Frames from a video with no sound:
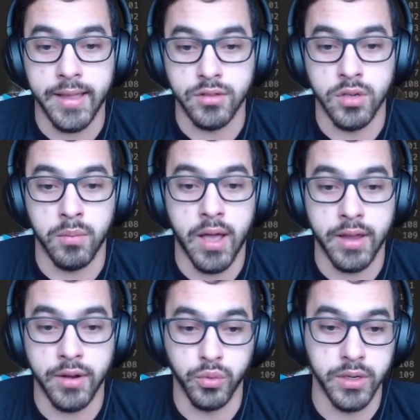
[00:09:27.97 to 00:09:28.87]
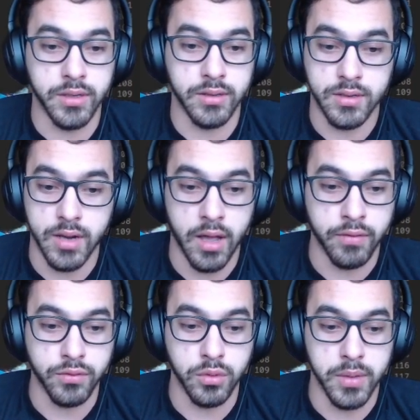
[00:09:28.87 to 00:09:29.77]
and some handwritten
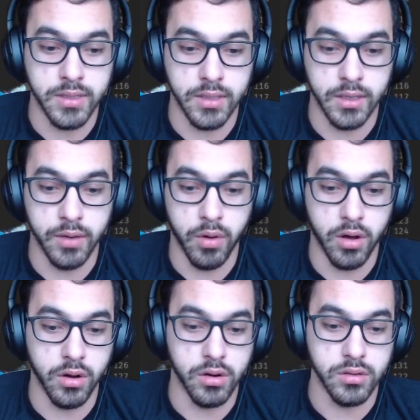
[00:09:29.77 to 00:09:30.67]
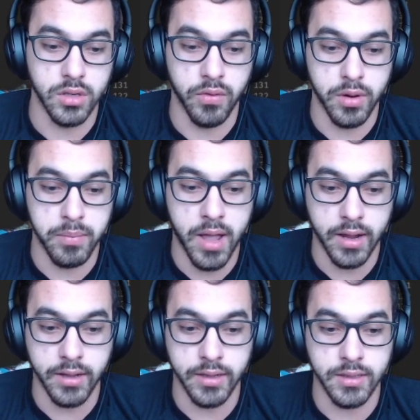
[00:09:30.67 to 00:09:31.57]
stuff to basically recurse over the
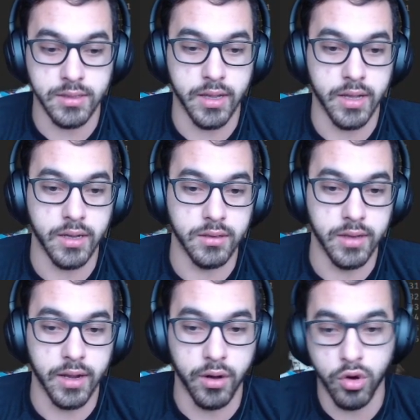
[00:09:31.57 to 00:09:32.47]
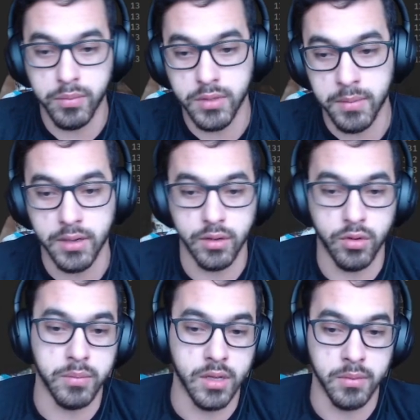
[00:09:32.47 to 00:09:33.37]
packets and encrypt them and
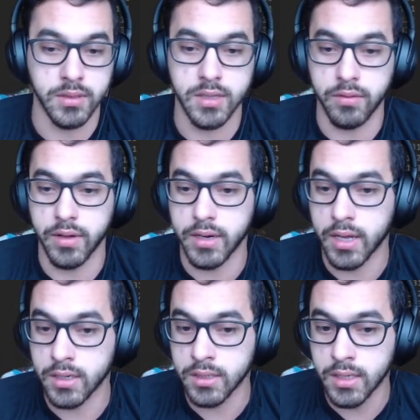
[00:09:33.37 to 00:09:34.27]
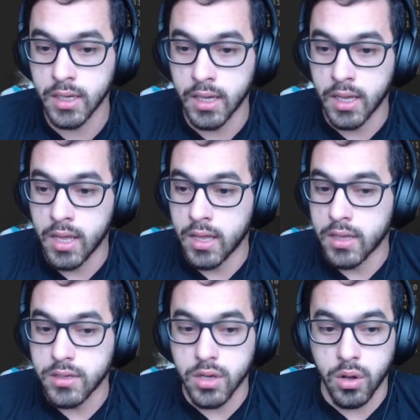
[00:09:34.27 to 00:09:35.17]
decrypt them and stuff like that.
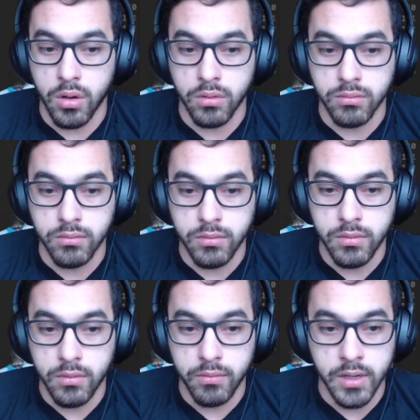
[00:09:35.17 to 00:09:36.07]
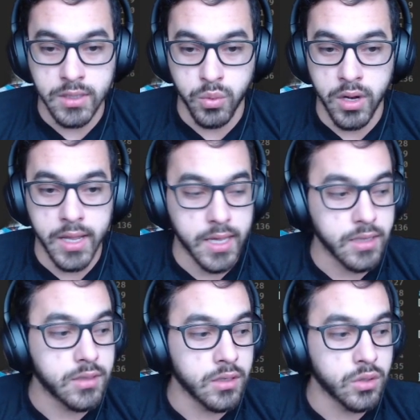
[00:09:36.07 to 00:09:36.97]
So it's really
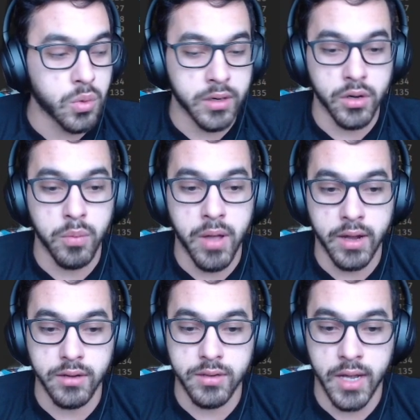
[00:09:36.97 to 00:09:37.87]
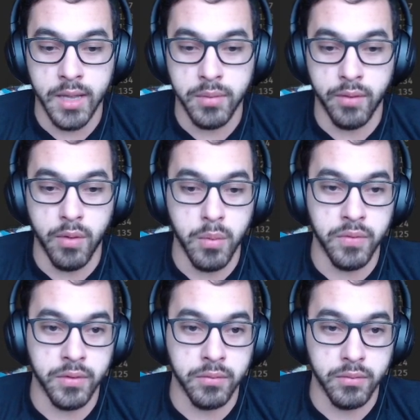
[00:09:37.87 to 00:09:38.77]
easy to add a new packet type and remove